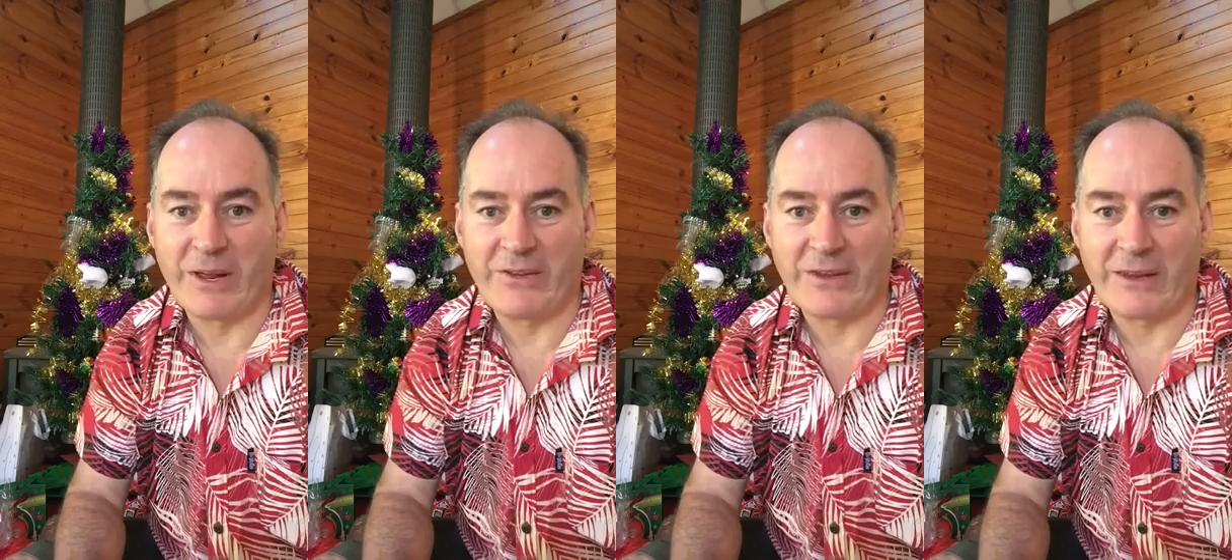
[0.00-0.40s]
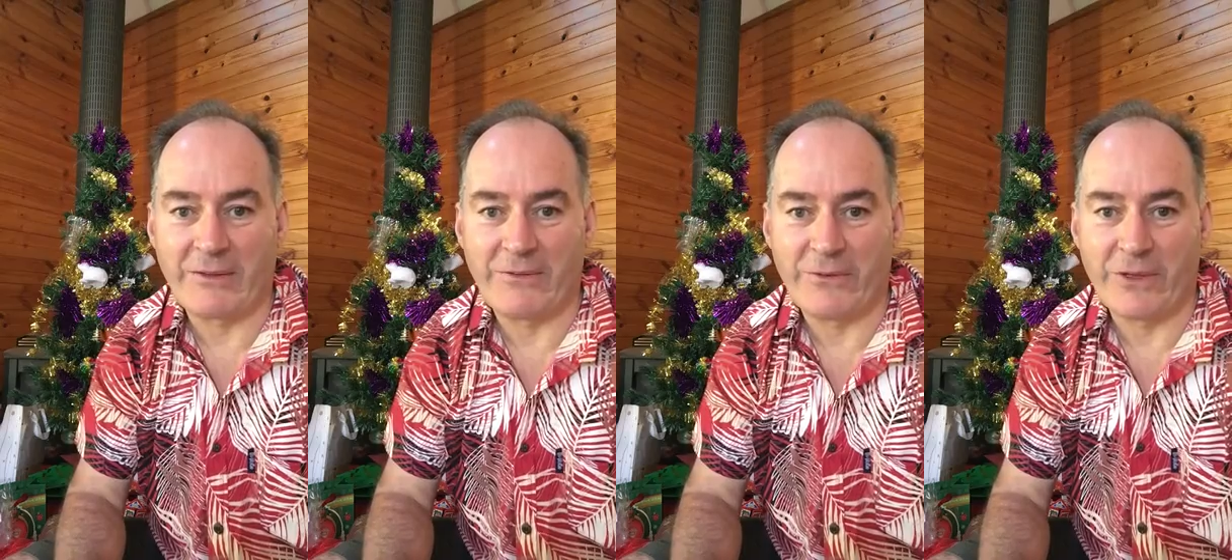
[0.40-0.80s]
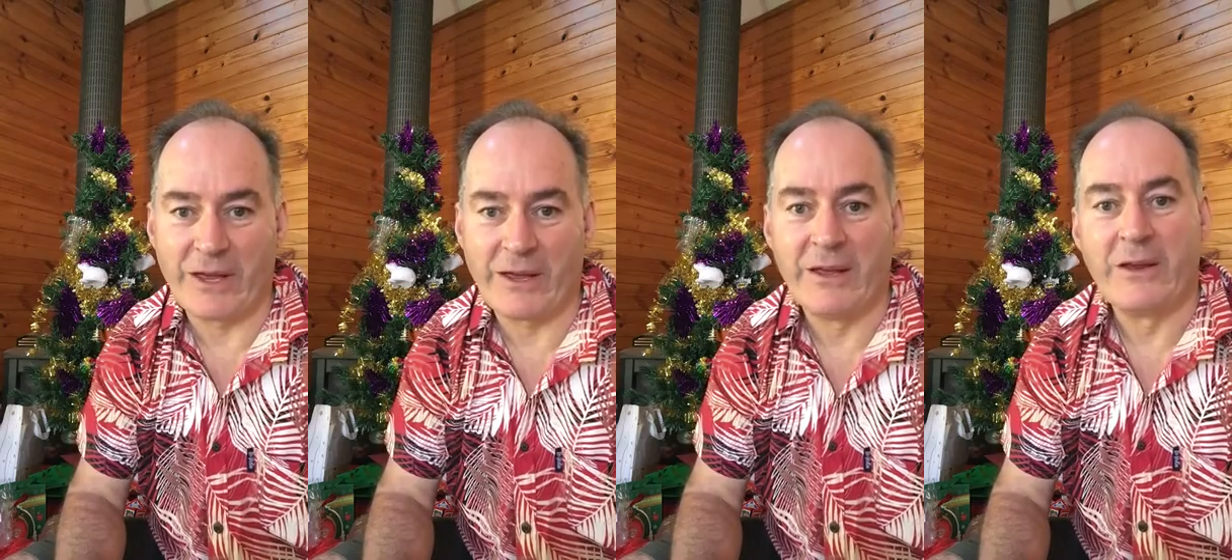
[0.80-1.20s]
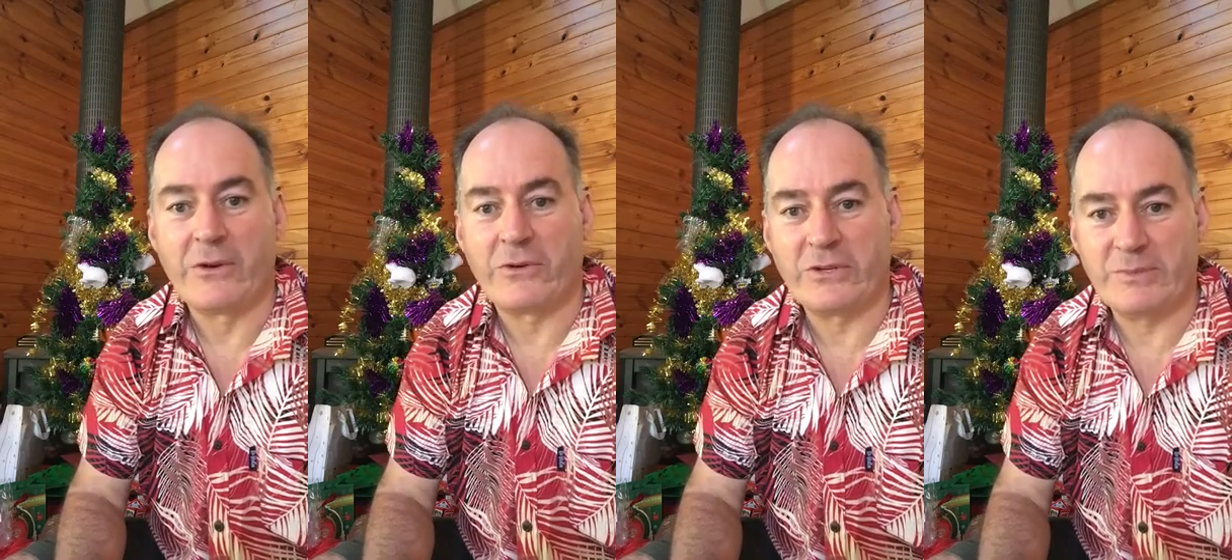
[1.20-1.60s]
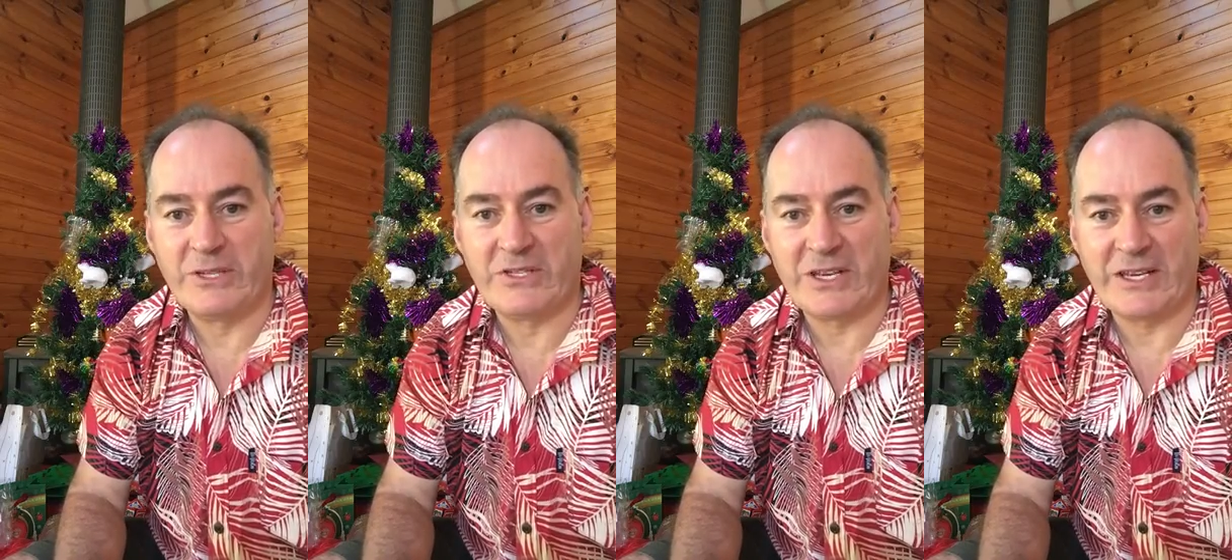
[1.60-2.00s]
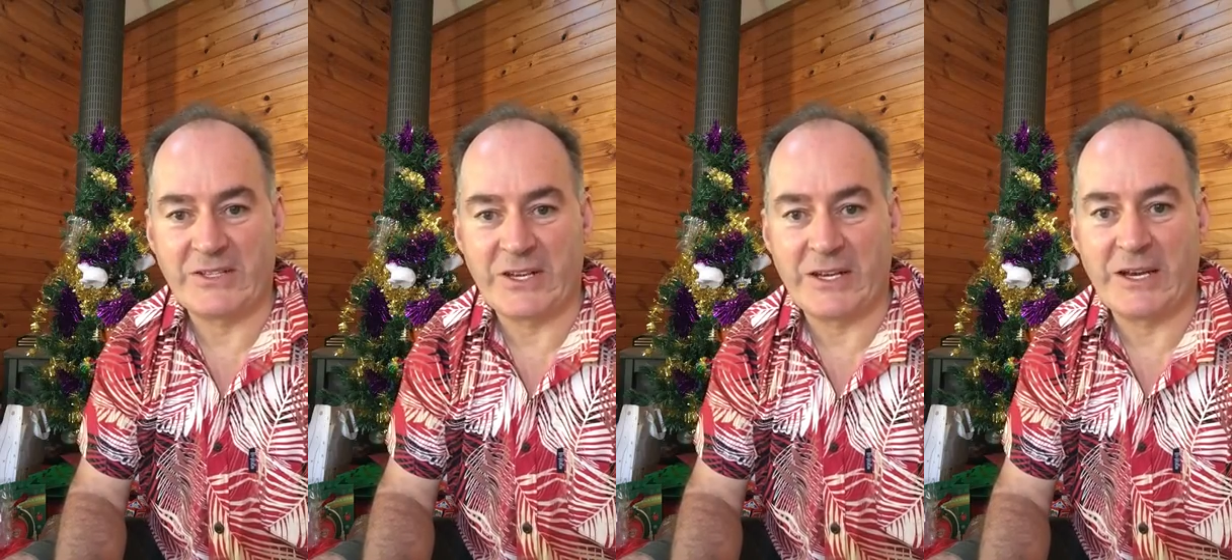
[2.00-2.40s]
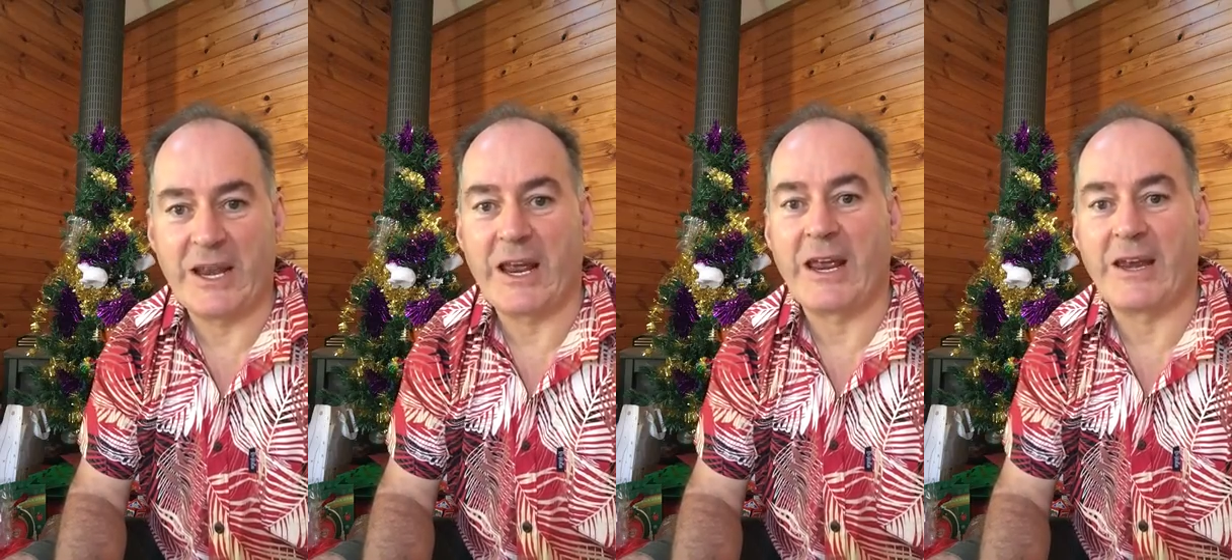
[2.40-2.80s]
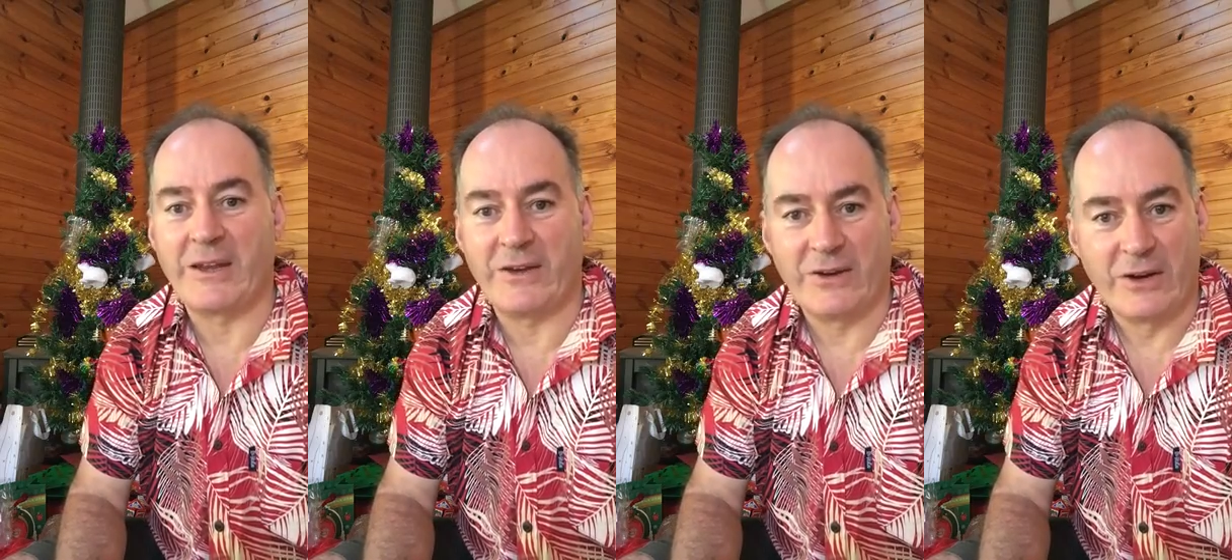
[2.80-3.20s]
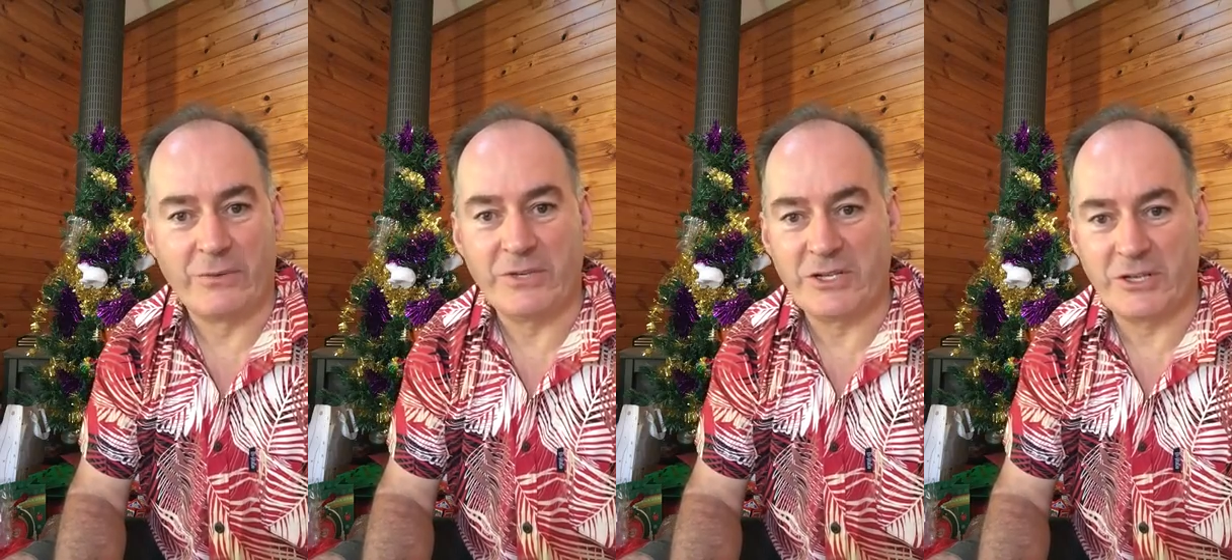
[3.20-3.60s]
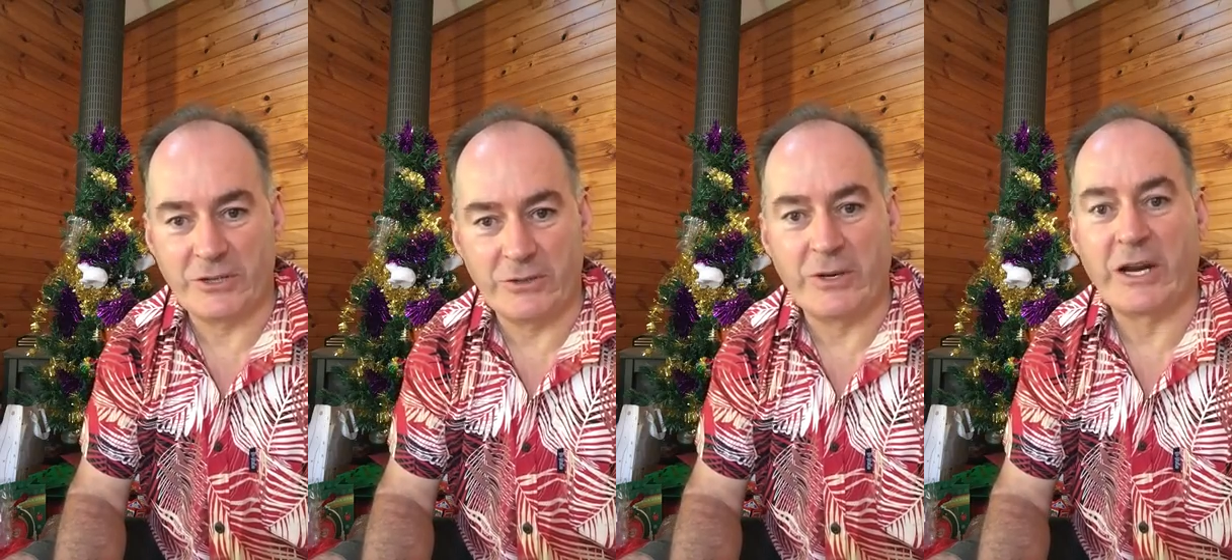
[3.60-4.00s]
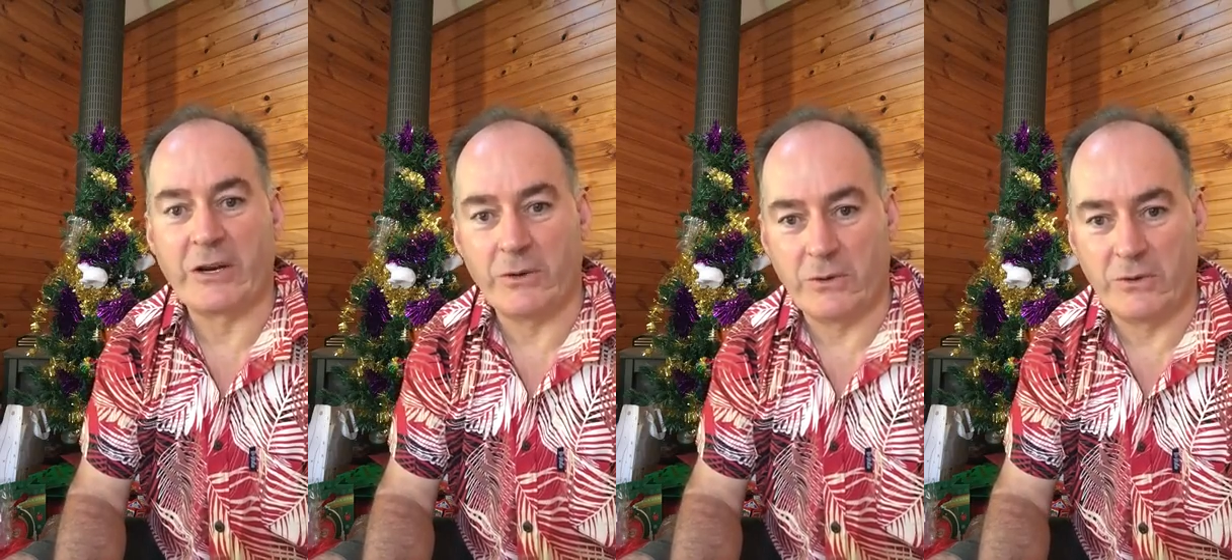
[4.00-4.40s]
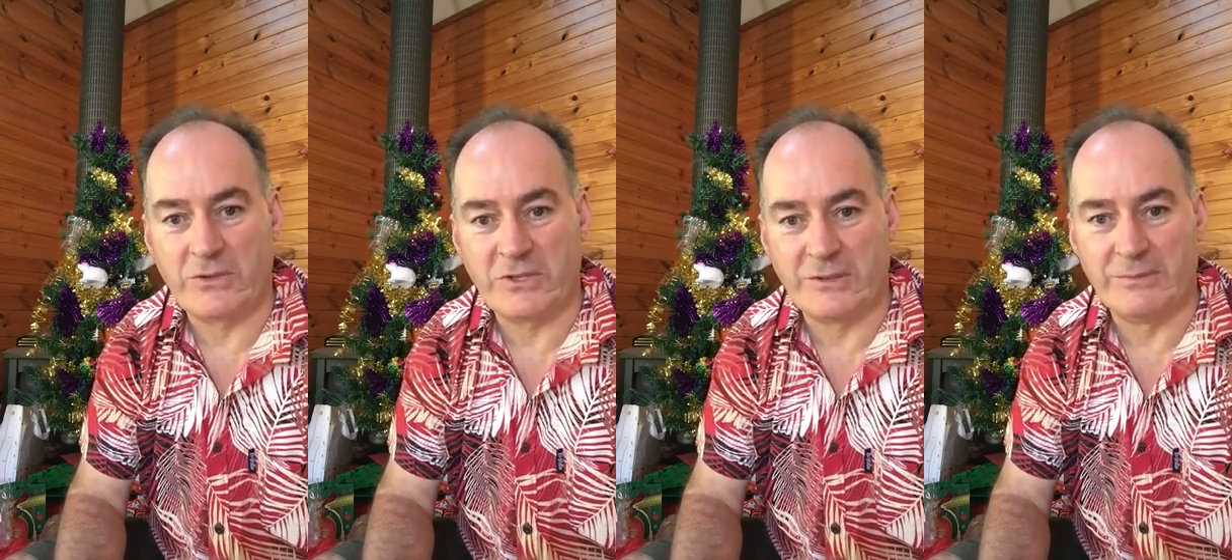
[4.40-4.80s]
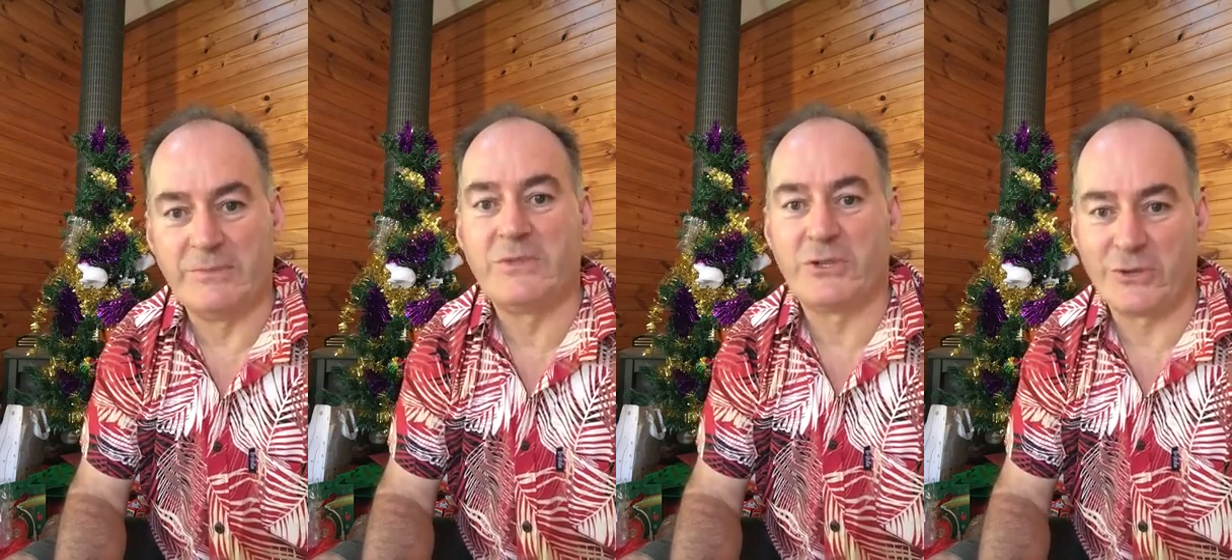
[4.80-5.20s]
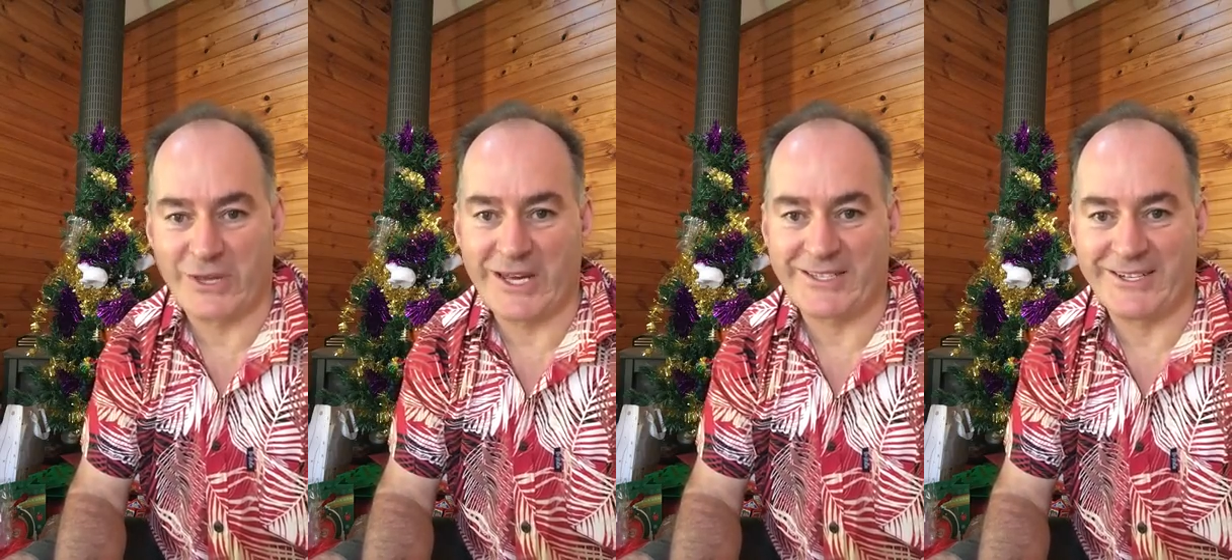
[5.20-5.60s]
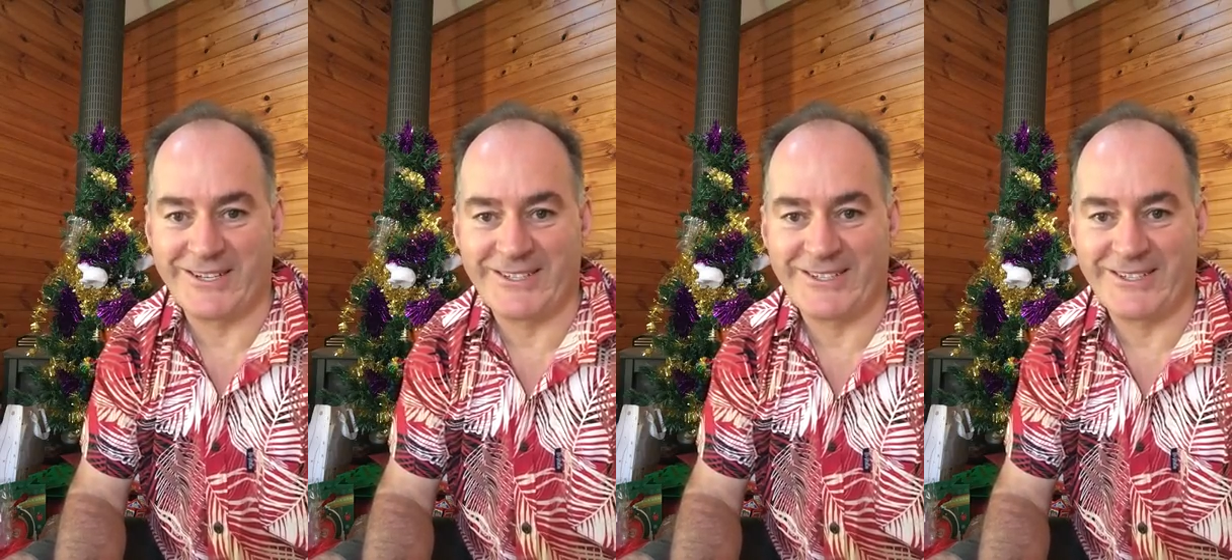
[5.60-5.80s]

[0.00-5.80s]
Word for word: blessings for the Christmas season, and wishing you an awesome two thousand